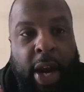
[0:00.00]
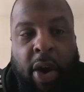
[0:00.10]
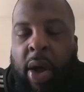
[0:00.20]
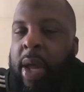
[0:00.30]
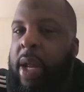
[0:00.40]
And
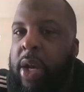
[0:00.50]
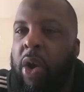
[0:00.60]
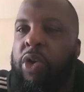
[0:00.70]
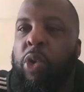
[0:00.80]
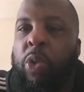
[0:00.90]

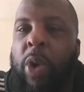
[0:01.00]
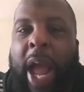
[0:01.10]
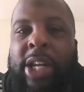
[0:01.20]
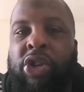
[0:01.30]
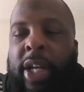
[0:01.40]
no, you
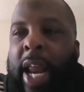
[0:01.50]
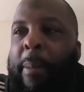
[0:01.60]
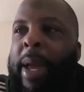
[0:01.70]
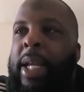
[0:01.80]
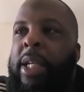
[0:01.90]
actually,
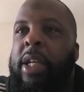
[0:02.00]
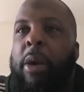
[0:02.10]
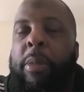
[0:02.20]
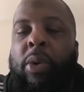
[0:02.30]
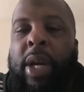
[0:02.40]
that makes the
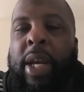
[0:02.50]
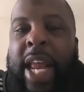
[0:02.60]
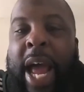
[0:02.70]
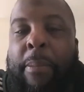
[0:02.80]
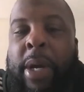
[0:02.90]
community
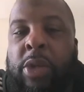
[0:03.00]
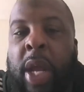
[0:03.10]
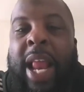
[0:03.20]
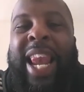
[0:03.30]
that much